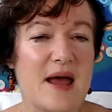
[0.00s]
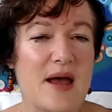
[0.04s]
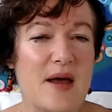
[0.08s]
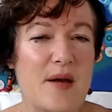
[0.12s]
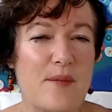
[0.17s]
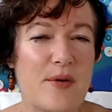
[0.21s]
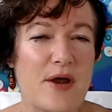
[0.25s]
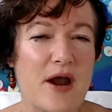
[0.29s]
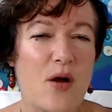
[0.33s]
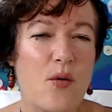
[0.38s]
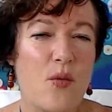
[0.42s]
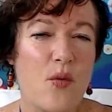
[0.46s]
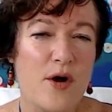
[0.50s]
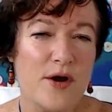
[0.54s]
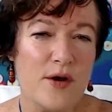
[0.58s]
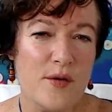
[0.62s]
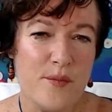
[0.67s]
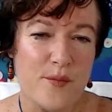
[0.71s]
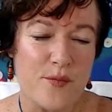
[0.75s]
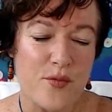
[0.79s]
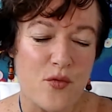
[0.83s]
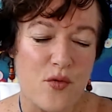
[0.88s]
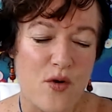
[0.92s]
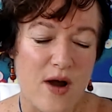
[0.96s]
But I want to
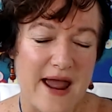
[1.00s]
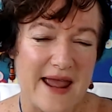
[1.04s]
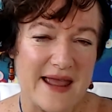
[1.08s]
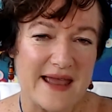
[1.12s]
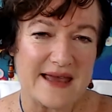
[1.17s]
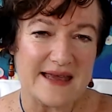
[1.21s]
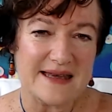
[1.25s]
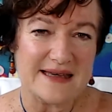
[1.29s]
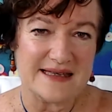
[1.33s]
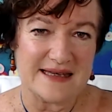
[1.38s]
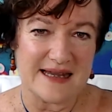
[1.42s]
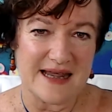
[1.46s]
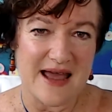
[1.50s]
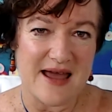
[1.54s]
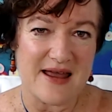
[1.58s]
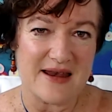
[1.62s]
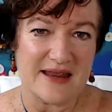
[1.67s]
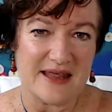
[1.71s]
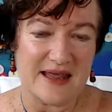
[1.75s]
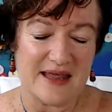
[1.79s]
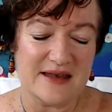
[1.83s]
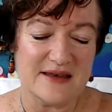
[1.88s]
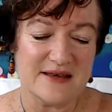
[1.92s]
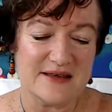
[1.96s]
break it down
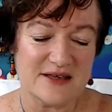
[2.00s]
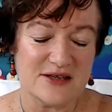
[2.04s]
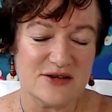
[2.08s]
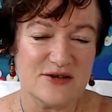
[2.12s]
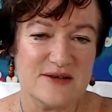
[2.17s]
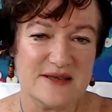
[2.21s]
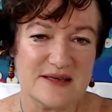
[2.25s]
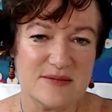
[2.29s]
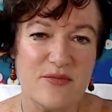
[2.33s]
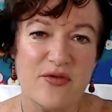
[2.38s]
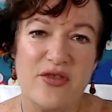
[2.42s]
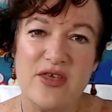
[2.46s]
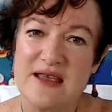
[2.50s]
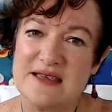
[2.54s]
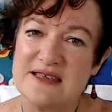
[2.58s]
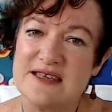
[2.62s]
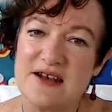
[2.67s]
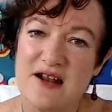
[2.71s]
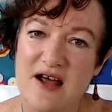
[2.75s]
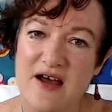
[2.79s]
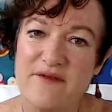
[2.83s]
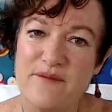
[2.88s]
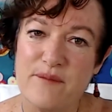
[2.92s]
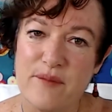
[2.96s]
into some things
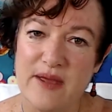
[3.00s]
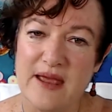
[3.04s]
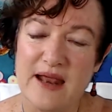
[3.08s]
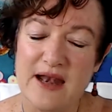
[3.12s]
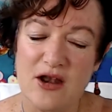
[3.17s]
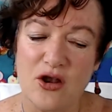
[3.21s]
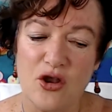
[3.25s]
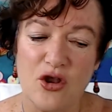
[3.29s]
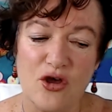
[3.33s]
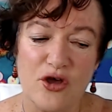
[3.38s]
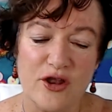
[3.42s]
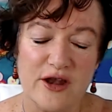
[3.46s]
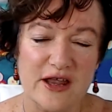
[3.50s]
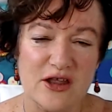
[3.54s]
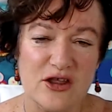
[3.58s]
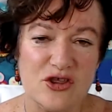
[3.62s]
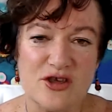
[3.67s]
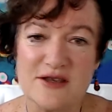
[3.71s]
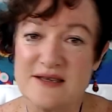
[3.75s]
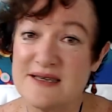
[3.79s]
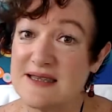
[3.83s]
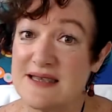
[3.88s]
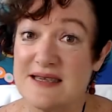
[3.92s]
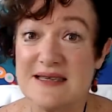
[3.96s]
that I've been learning
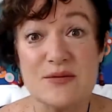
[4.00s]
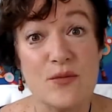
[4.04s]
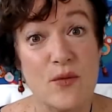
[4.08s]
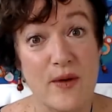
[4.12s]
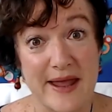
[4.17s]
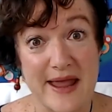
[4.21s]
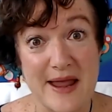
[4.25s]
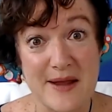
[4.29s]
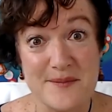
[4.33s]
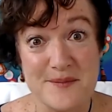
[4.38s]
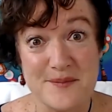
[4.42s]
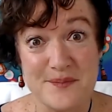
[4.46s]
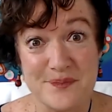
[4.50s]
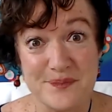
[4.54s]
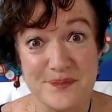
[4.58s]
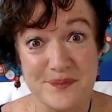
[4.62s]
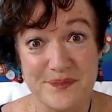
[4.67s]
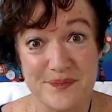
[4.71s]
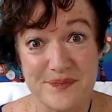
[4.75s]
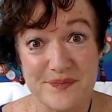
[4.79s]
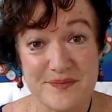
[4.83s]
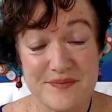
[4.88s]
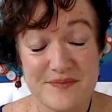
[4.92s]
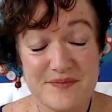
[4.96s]
just this week.
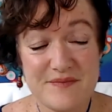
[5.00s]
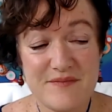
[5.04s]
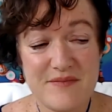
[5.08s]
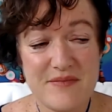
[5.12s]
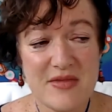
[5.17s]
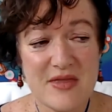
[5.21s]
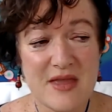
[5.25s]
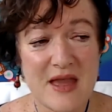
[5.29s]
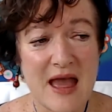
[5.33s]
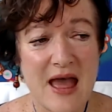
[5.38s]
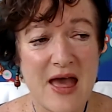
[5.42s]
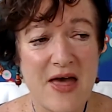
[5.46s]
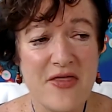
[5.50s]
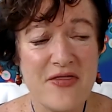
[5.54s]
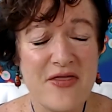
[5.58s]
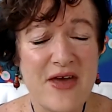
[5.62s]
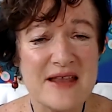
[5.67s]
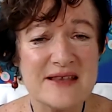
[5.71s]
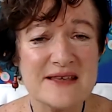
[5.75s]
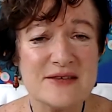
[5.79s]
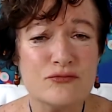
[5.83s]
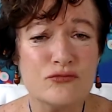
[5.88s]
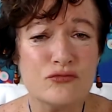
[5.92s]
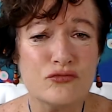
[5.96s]

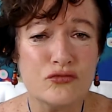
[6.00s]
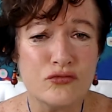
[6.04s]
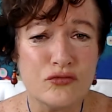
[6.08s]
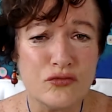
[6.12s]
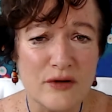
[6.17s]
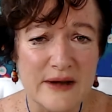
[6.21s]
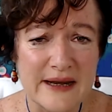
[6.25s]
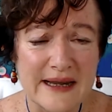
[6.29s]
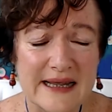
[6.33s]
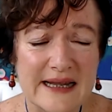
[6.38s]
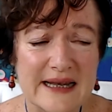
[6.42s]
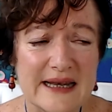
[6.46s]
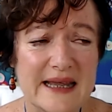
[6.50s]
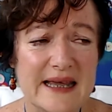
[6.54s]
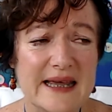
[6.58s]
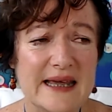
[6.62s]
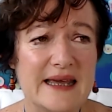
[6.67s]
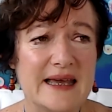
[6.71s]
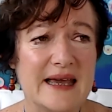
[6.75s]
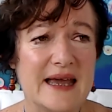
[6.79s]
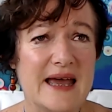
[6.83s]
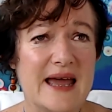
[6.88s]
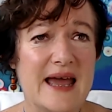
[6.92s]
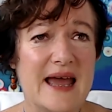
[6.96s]
That's
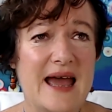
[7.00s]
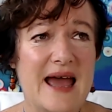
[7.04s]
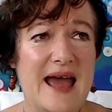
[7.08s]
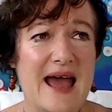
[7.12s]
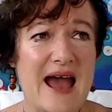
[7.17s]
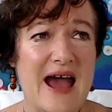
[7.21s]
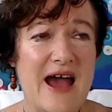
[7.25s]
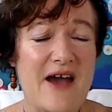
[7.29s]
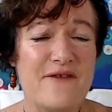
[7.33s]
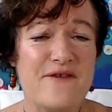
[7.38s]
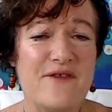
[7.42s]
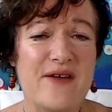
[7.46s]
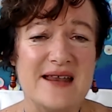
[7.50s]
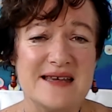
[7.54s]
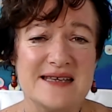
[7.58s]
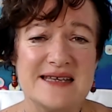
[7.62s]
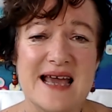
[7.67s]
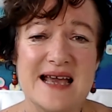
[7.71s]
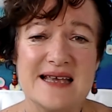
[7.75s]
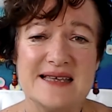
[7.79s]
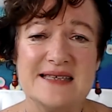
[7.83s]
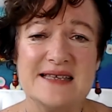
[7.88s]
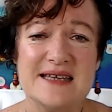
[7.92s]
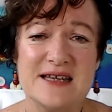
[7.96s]
really a
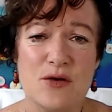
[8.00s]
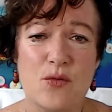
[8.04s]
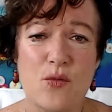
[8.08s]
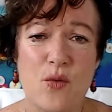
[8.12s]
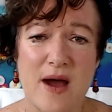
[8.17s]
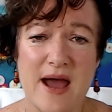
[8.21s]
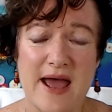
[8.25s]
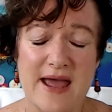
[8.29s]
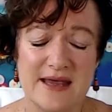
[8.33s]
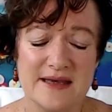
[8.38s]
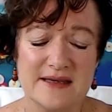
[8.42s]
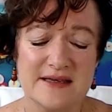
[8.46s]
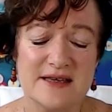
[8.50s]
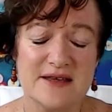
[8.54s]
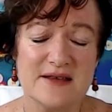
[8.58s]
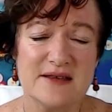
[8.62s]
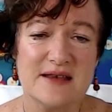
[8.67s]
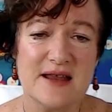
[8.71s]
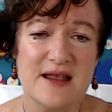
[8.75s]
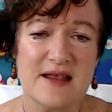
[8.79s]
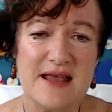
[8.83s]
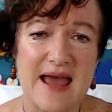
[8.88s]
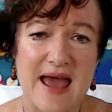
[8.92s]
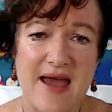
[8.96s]
fantastic way to
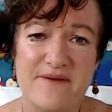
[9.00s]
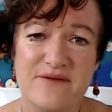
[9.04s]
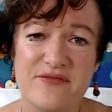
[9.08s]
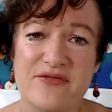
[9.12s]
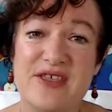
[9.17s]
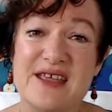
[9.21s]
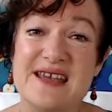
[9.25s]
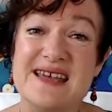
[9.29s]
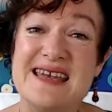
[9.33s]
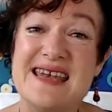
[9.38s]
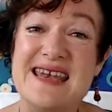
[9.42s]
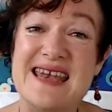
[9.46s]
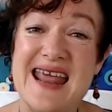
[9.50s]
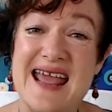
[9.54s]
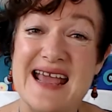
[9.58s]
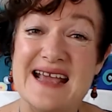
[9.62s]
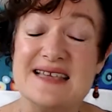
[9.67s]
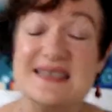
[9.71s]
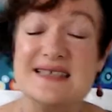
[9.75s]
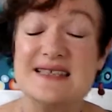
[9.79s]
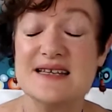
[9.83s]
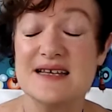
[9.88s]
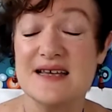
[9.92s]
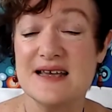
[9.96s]
have the
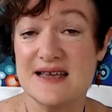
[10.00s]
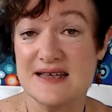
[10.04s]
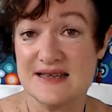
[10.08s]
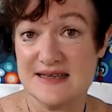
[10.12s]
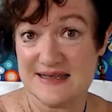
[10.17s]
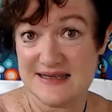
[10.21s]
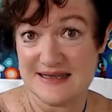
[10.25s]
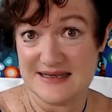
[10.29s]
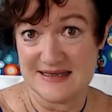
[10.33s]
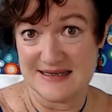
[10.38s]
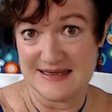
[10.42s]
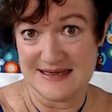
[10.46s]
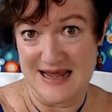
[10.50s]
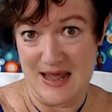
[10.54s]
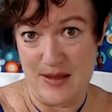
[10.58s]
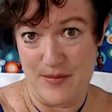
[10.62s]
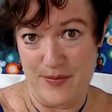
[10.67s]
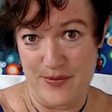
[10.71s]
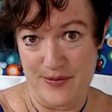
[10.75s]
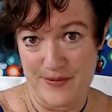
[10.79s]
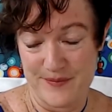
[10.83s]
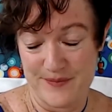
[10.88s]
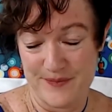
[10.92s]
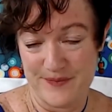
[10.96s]
next
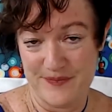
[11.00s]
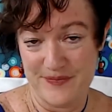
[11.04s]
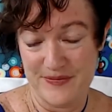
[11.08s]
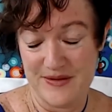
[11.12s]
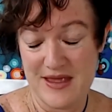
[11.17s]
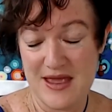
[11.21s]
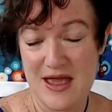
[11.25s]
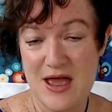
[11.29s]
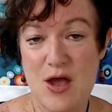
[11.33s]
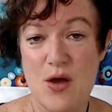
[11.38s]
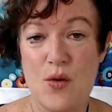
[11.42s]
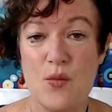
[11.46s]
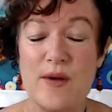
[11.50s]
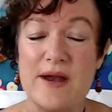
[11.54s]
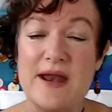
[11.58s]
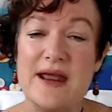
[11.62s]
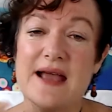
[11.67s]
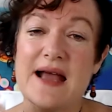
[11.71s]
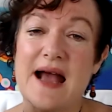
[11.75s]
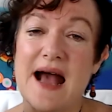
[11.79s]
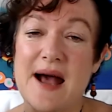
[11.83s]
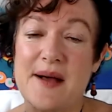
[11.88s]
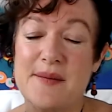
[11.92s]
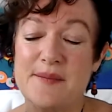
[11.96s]
step when
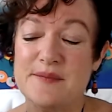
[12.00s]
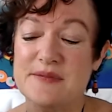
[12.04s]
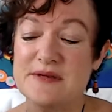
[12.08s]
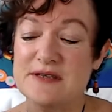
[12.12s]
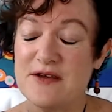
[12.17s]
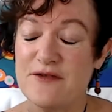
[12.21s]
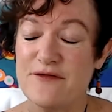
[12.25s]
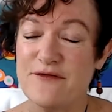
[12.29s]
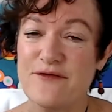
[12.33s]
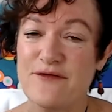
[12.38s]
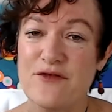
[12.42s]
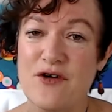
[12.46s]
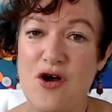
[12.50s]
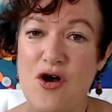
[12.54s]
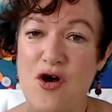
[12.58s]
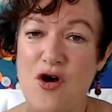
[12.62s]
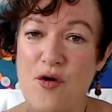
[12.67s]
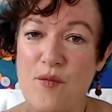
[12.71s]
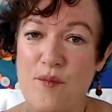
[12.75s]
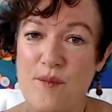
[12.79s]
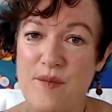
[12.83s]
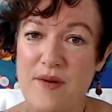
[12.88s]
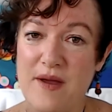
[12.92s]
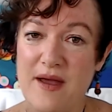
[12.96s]
it comes
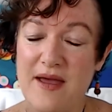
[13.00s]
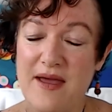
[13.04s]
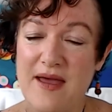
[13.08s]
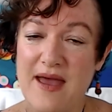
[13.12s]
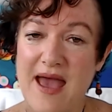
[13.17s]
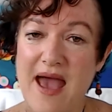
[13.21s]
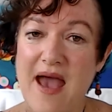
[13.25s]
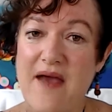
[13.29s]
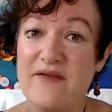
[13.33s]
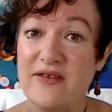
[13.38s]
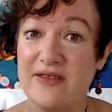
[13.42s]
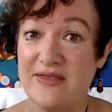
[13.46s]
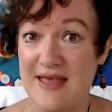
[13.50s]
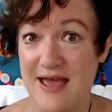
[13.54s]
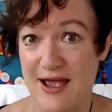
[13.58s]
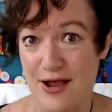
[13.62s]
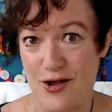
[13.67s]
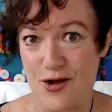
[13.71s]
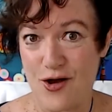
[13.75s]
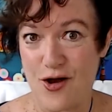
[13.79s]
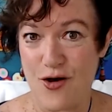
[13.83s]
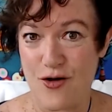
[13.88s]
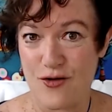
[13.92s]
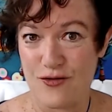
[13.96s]
from having that
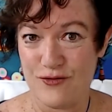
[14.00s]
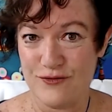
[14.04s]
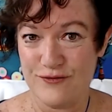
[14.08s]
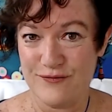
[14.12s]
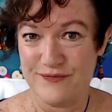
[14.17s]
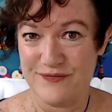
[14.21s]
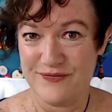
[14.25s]
goal.